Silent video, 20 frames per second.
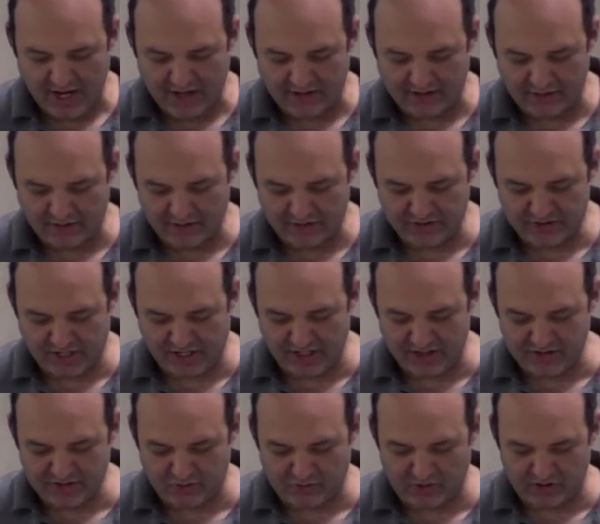and they were
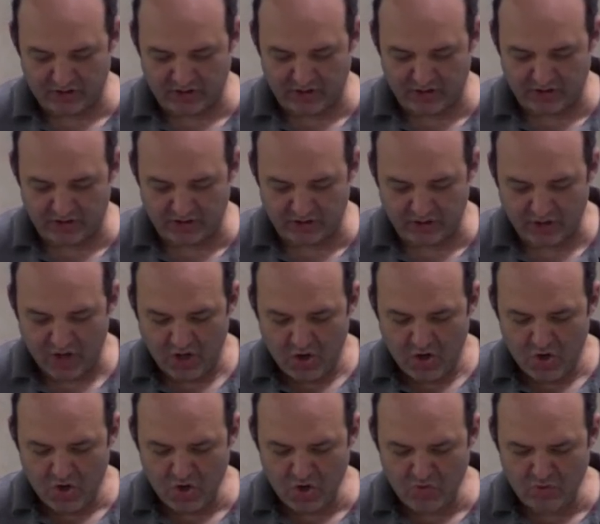saying to one another,
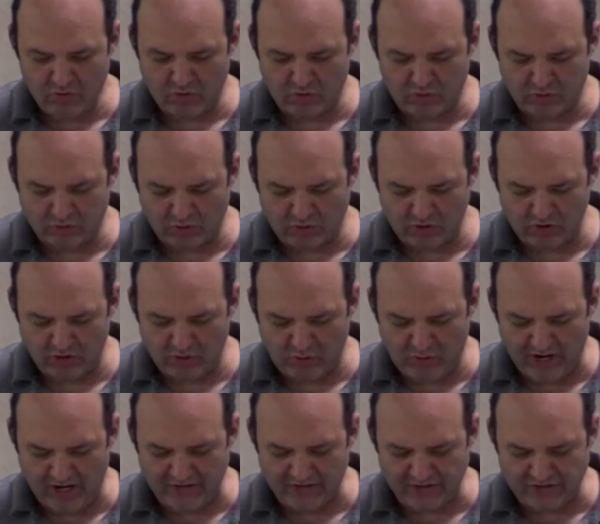Who will roll
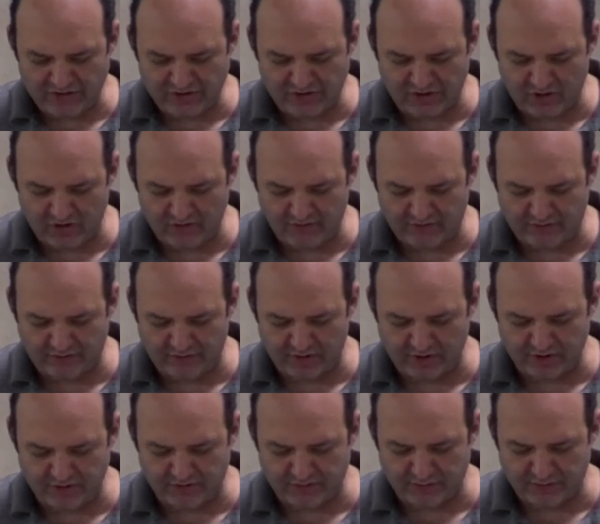away the stone for
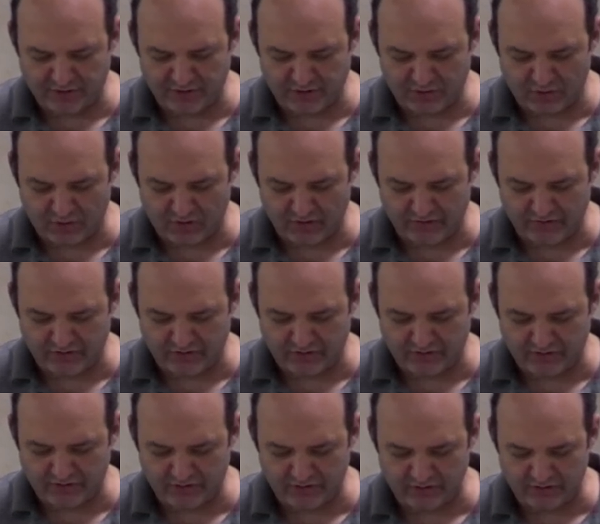us from the door of the
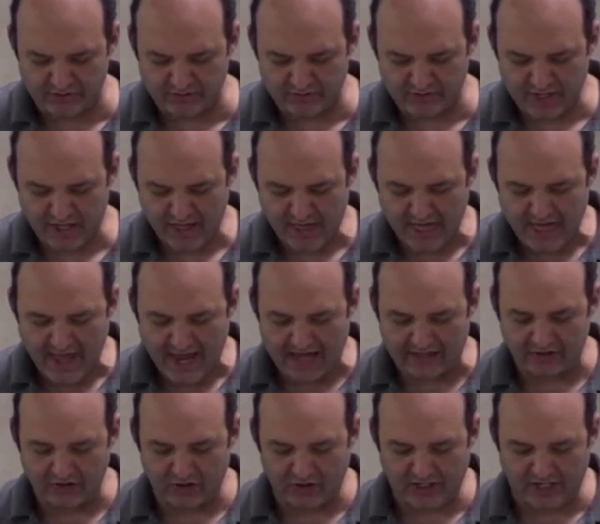tomb?
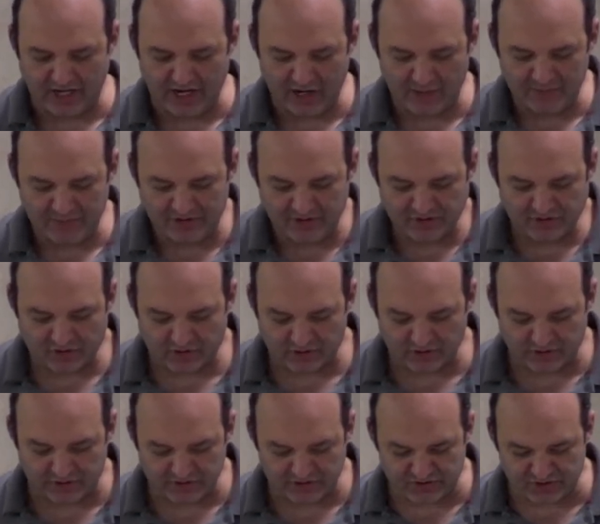And looking up, they saw
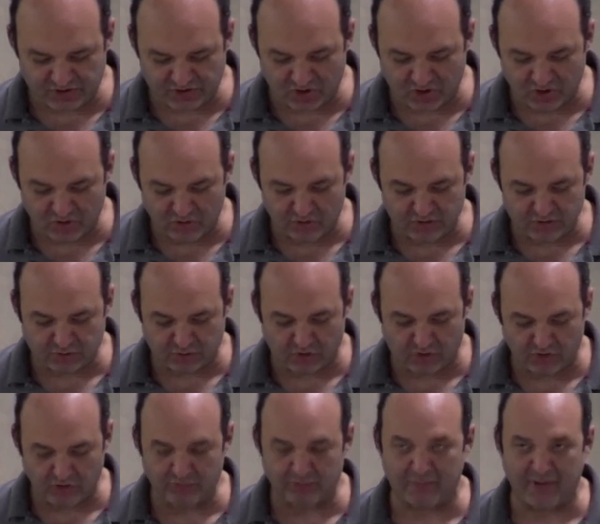that the stone was
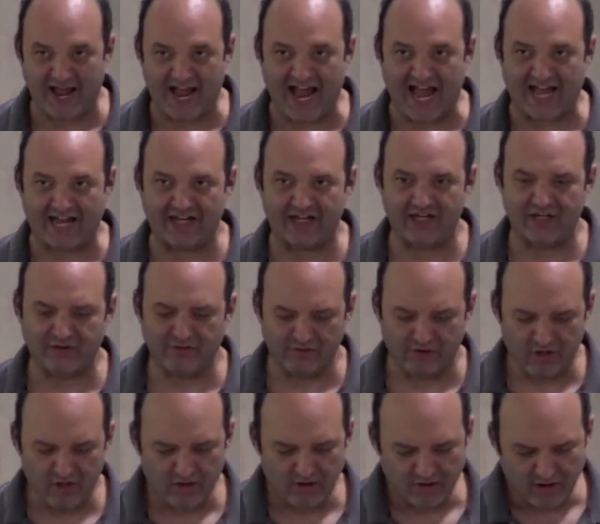rolled back
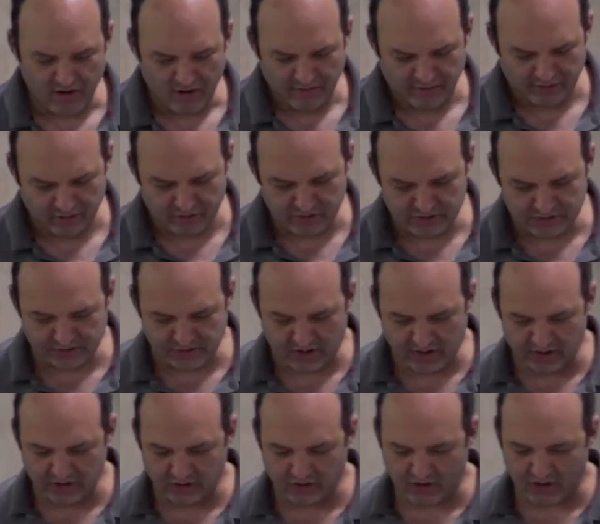for it was
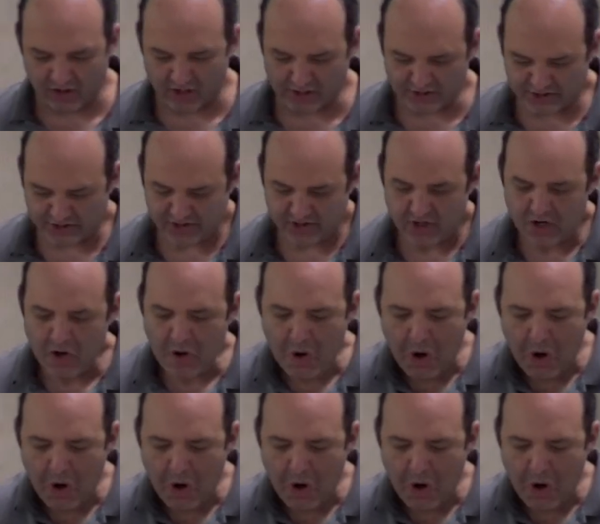very large.